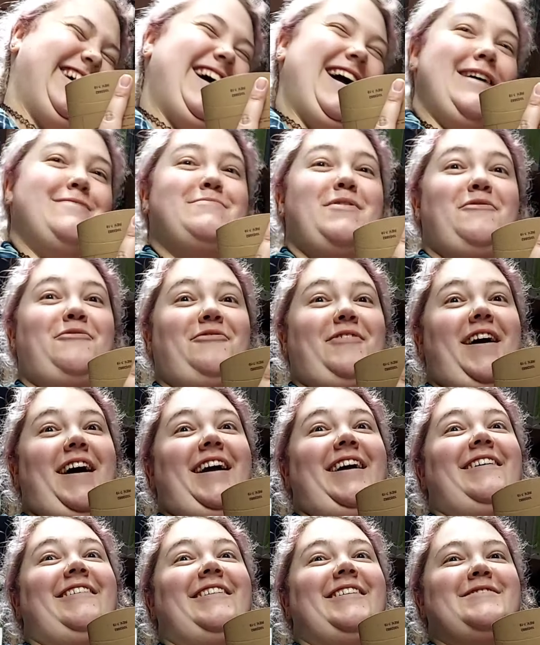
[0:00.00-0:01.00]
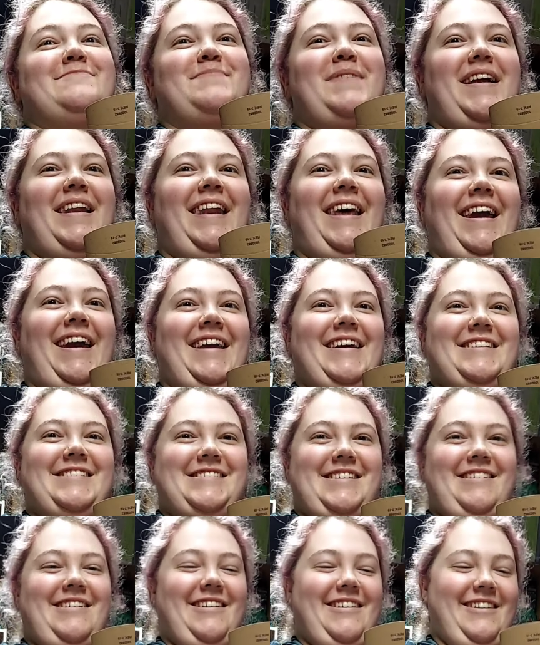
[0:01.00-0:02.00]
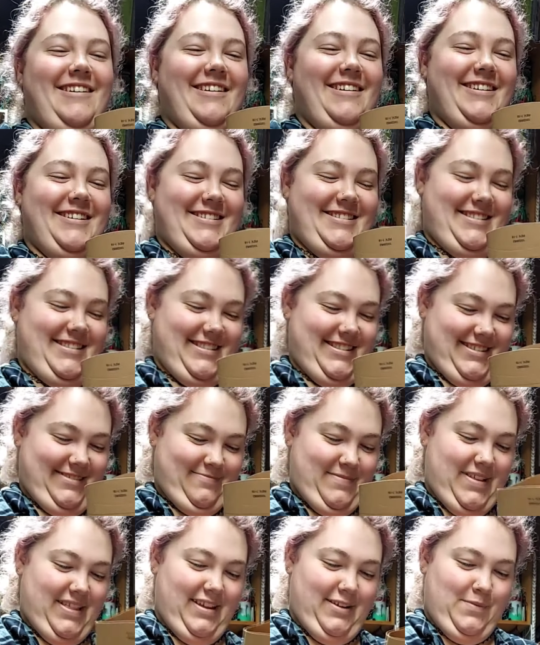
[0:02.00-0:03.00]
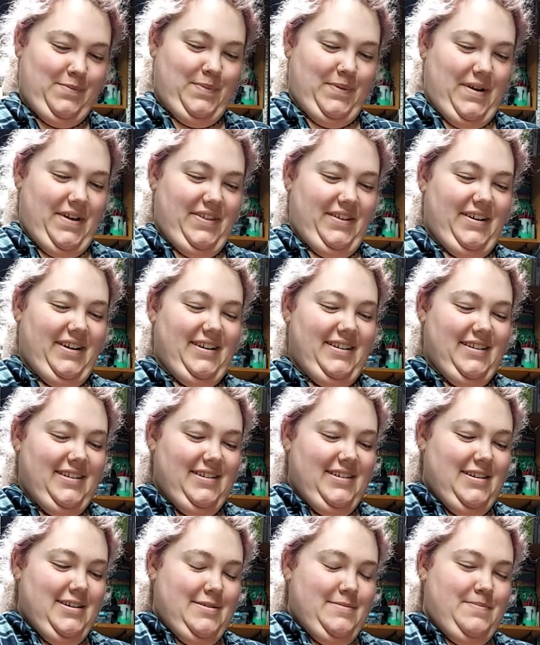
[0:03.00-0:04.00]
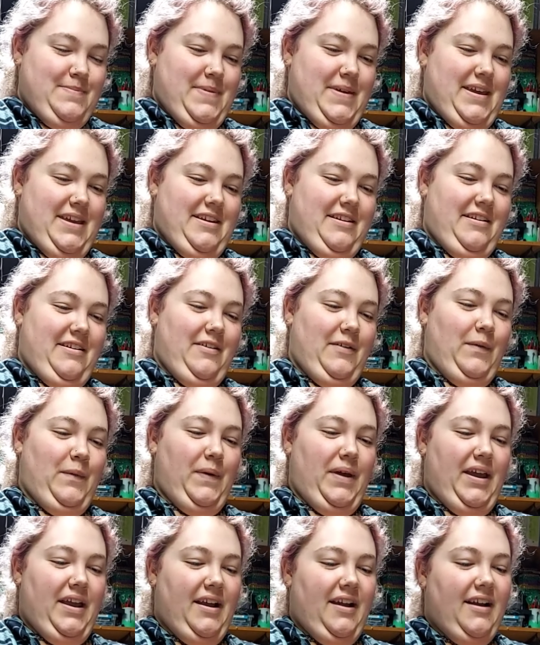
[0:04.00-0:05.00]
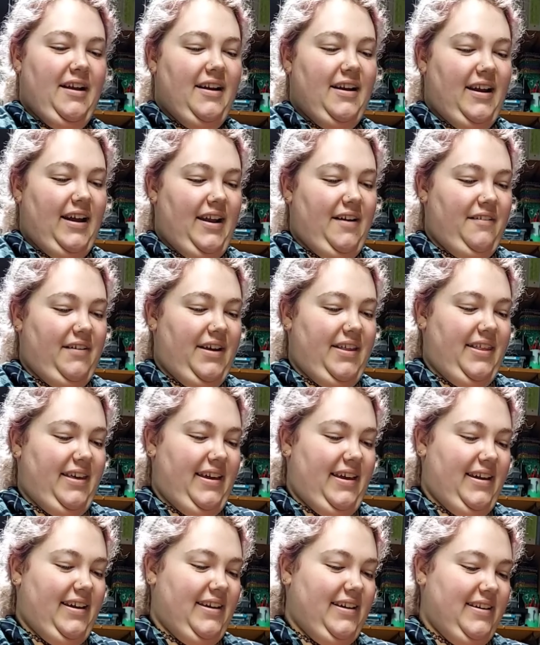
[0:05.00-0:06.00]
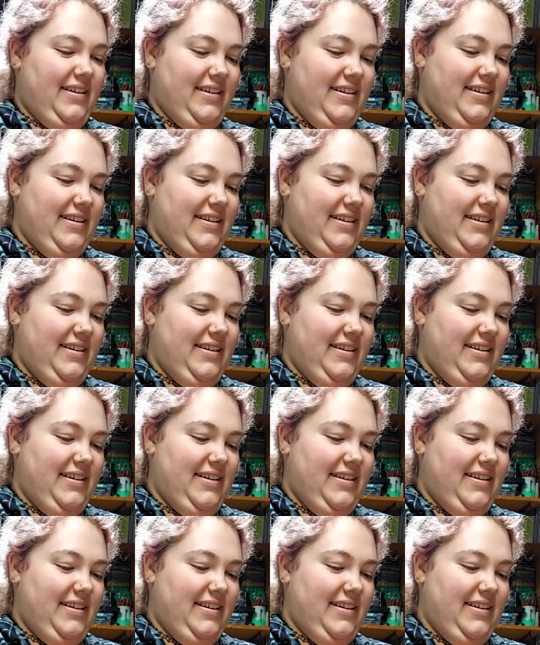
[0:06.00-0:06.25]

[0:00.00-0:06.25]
I'm a fire in my lasers. My little brother being all weird and everything.